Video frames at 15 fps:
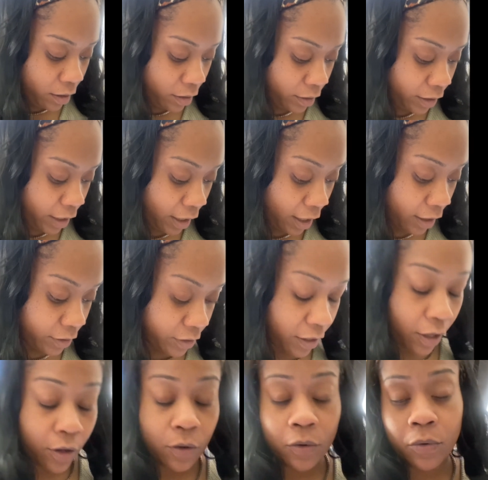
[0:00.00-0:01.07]
Yeah,
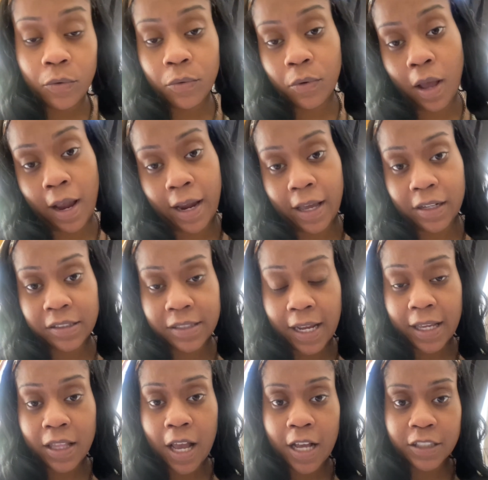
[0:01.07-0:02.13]
so I got to stay
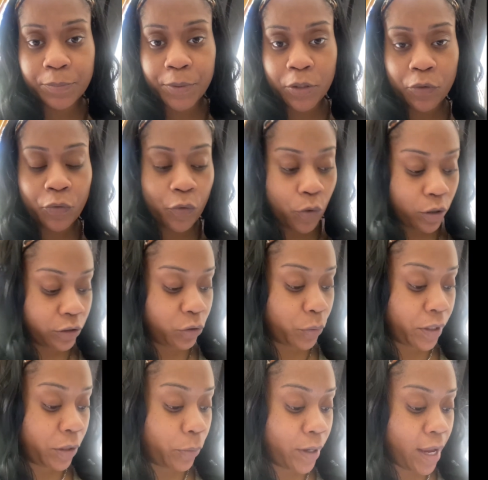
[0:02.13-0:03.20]
in the hospital for
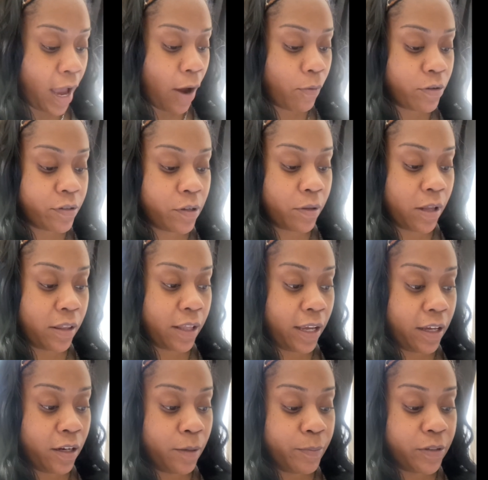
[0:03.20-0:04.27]
23 hours so that they
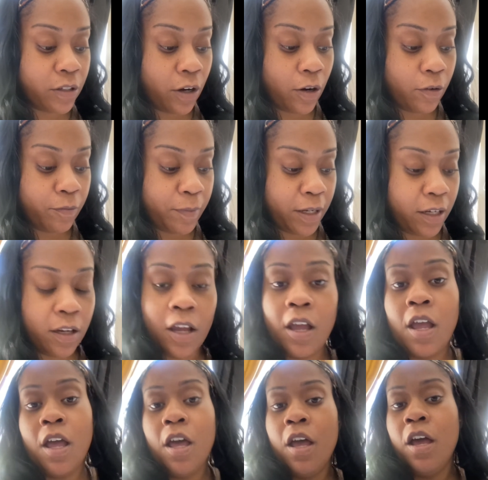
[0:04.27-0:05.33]
can observe me,
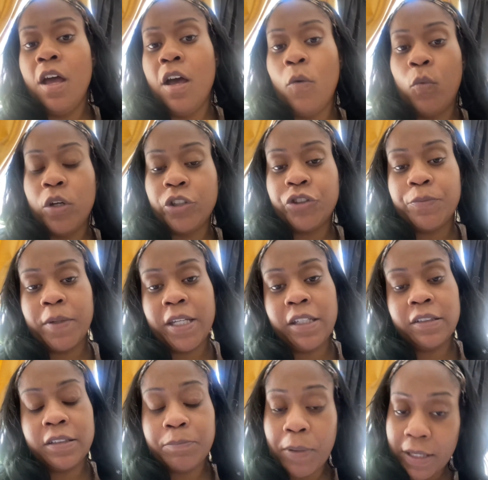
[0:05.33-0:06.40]
which
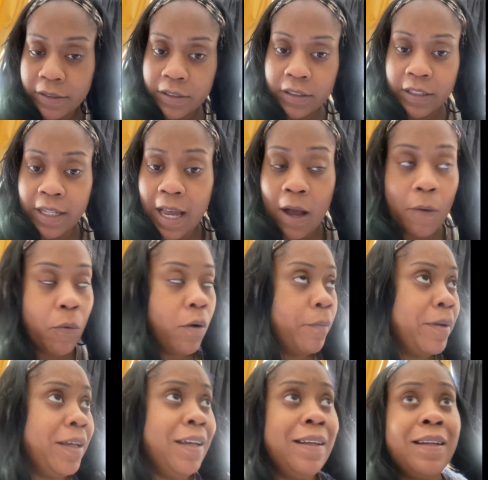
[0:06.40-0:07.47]
means basically I won't
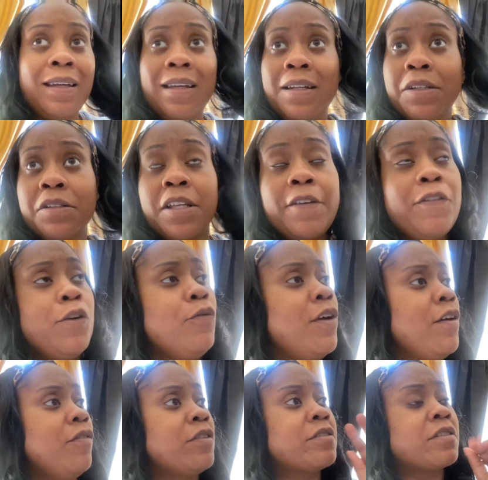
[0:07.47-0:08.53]
be getting any. If you've
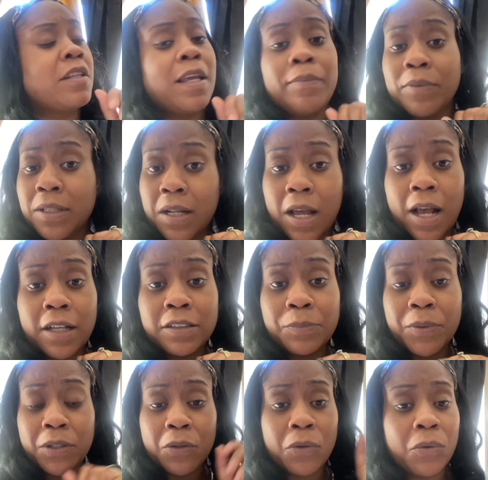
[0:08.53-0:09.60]
ever slept in the
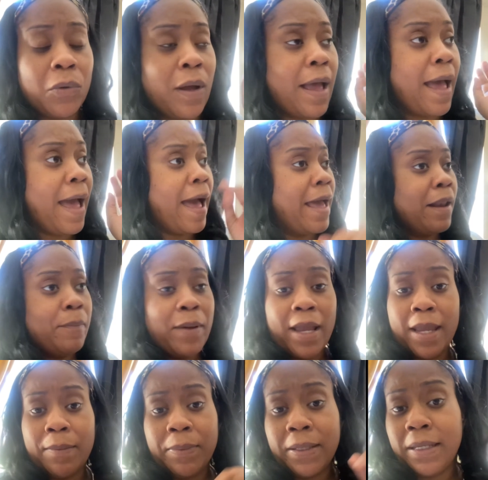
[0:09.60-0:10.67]
hospital, had a
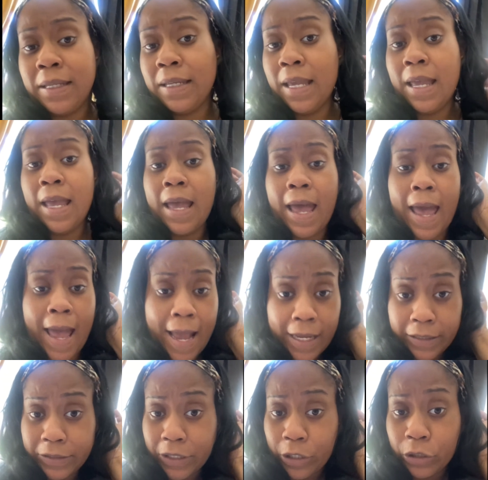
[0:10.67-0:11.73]
baby,
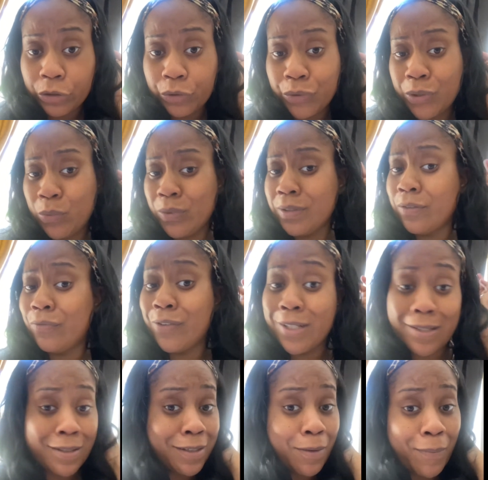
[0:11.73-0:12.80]
had surgery, went to
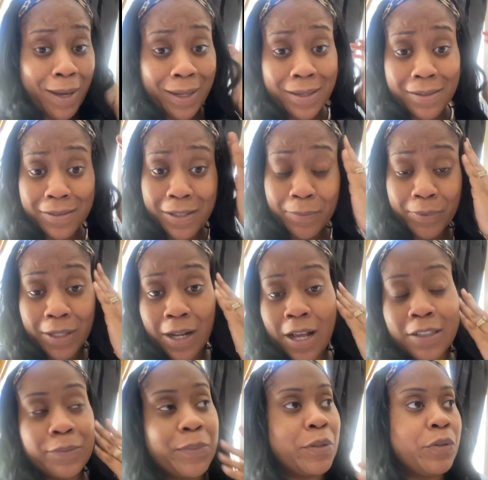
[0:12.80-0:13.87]
visit somebody and slept in the
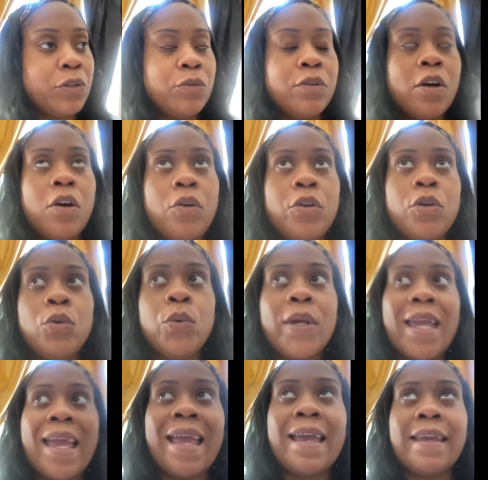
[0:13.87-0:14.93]
hospital, you know you
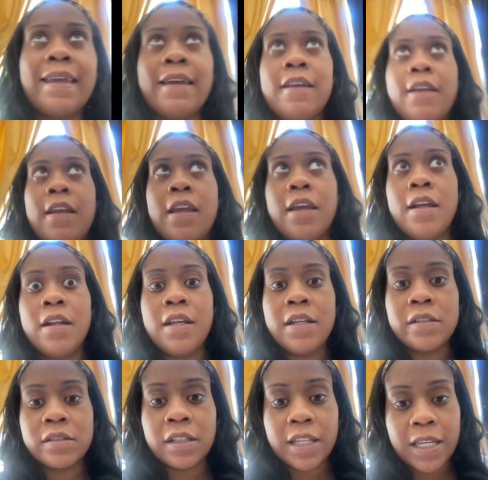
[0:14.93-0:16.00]
can't get any
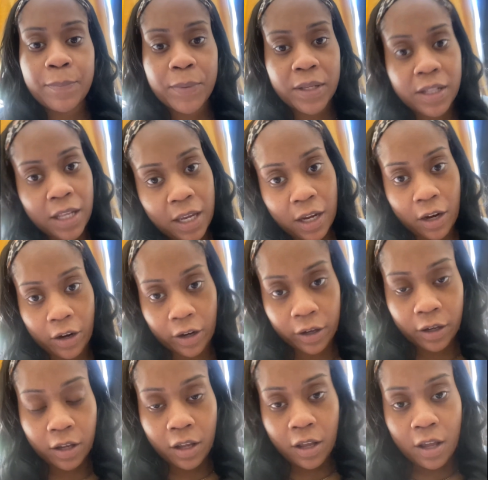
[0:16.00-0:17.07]
sleep in there.
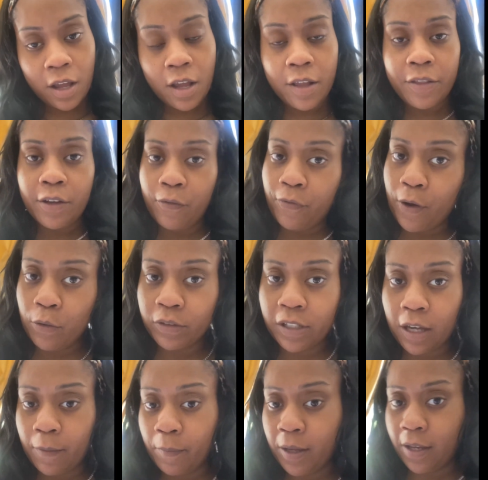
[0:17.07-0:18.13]
Them folks
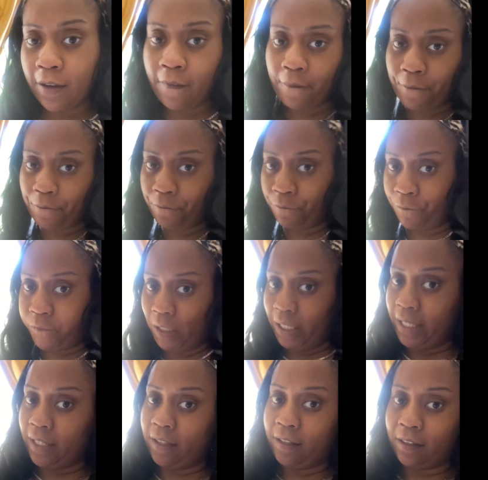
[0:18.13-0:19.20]
come in,
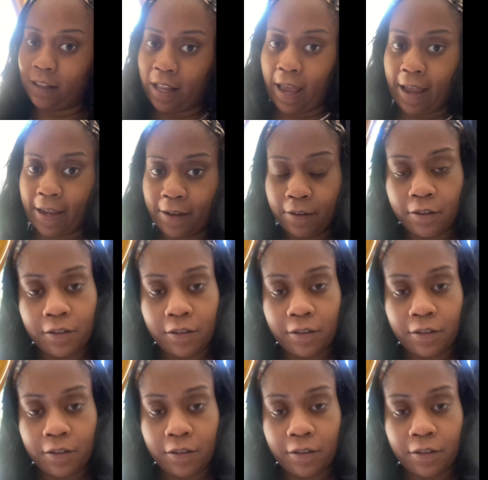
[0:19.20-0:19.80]
flick light,